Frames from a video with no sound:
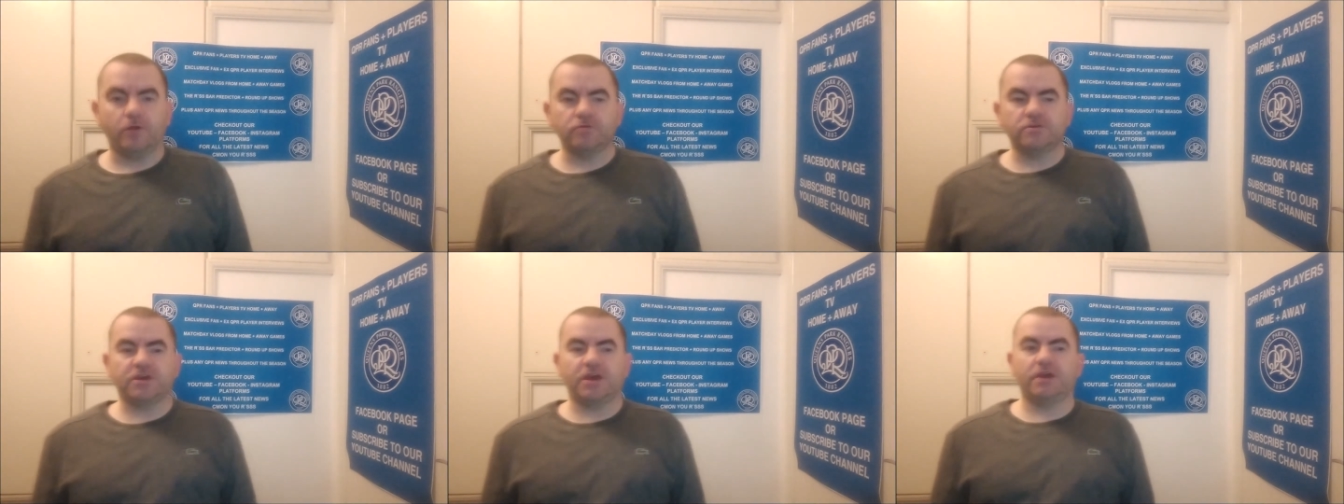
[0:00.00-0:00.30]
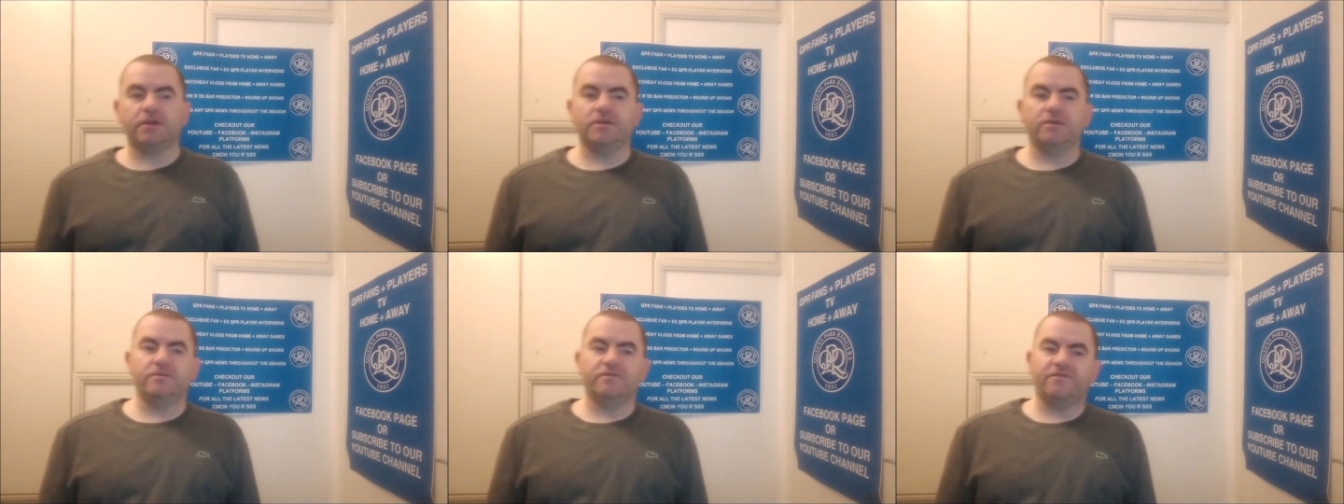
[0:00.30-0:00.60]

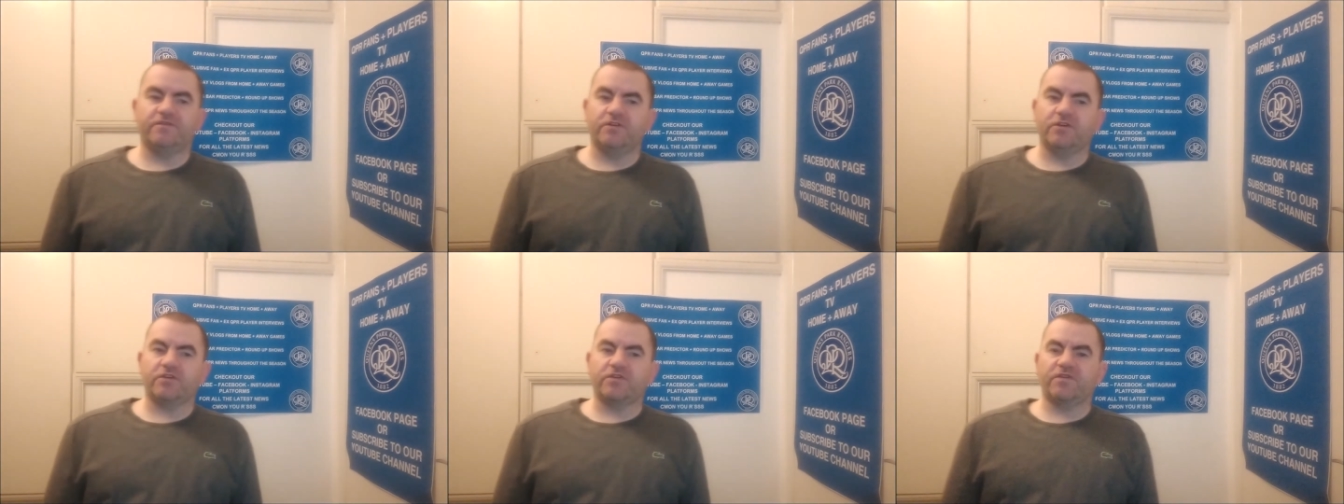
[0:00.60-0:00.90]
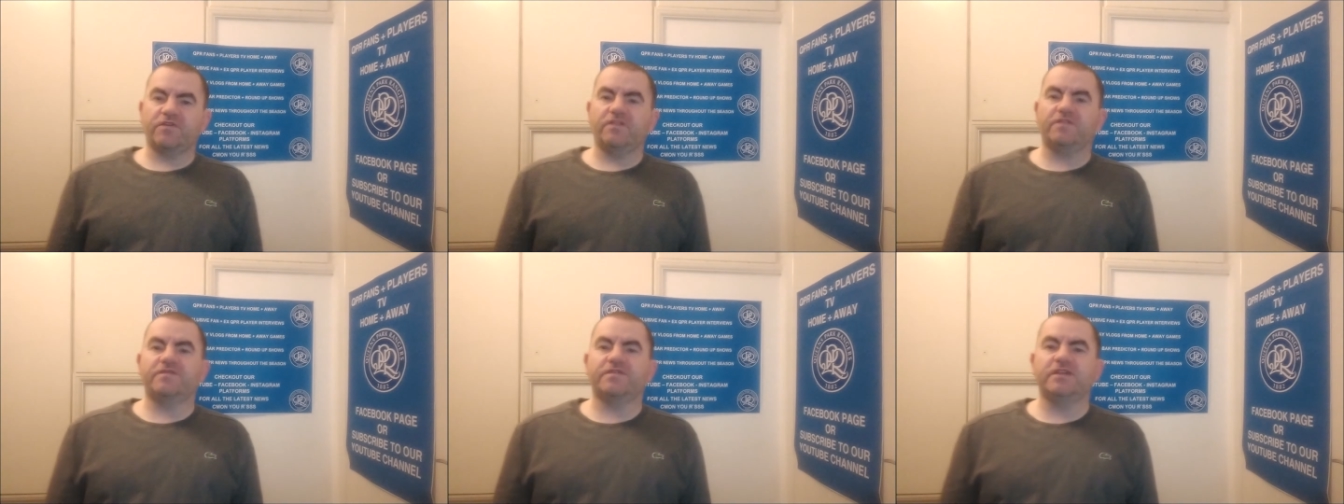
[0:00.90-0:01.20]
okay. First
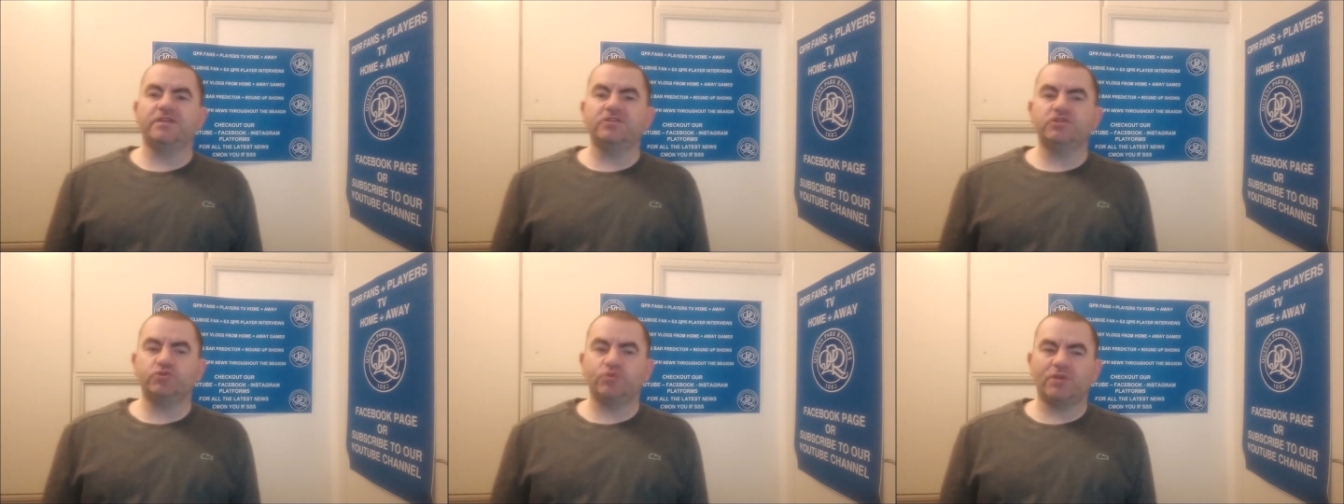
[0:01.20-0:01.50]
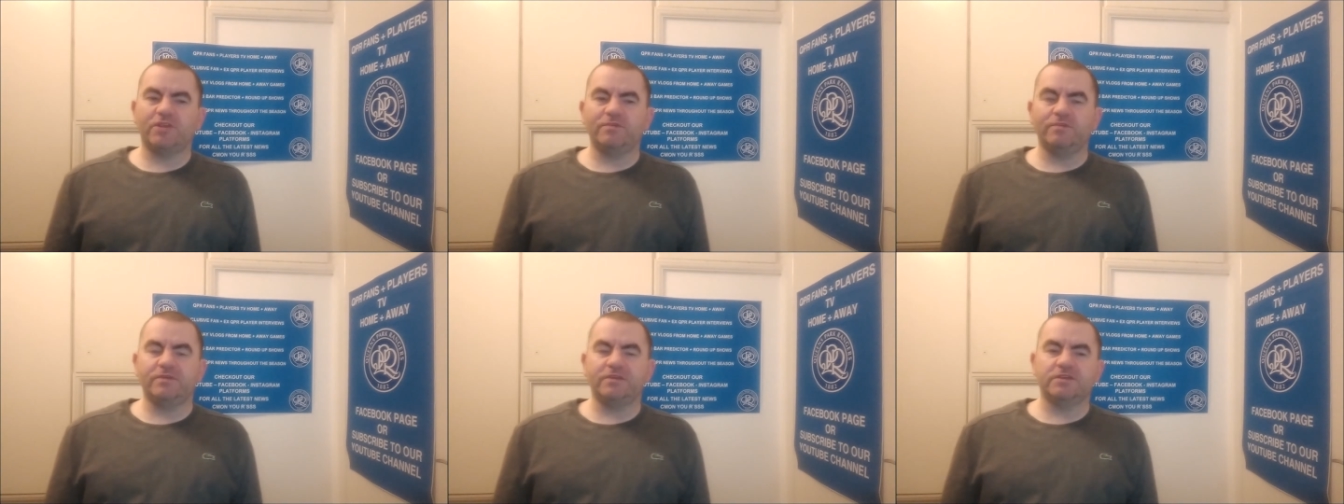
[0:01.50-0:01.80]
15,
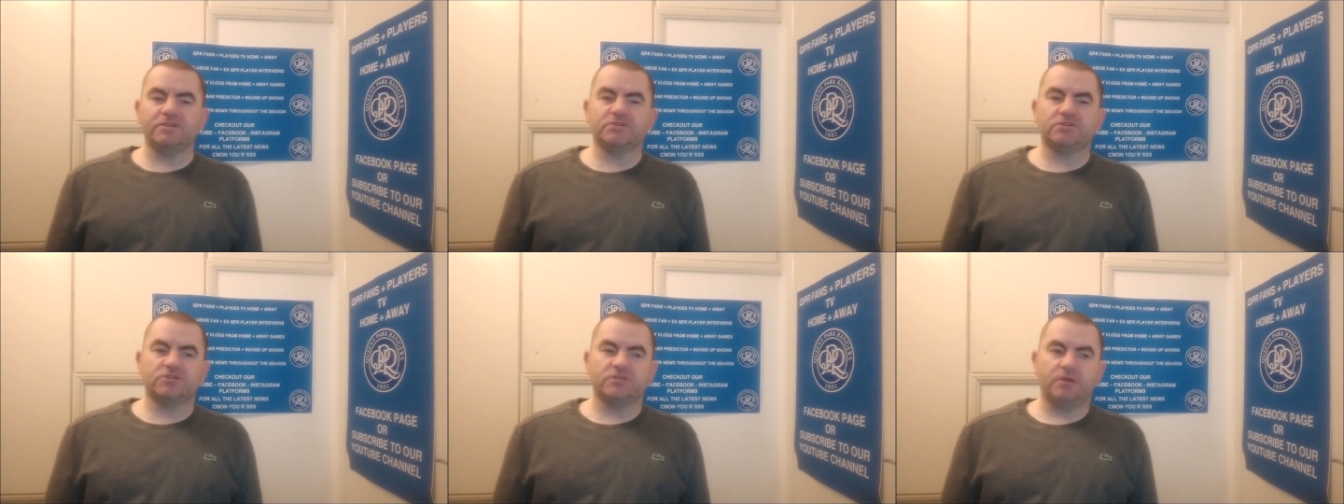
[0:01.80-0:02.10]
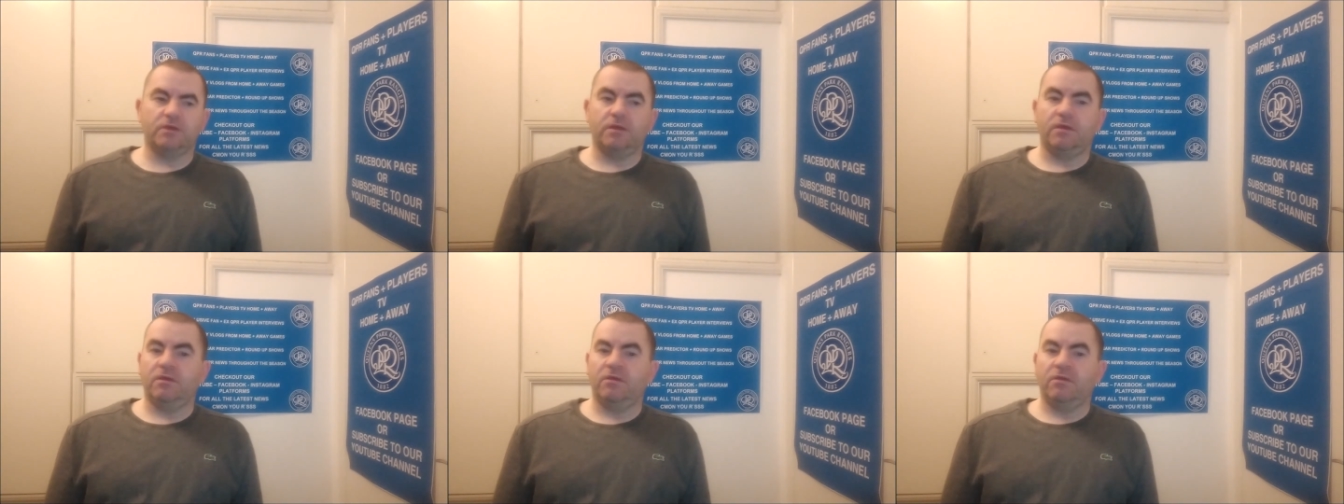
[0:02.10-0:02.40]
20 minutes,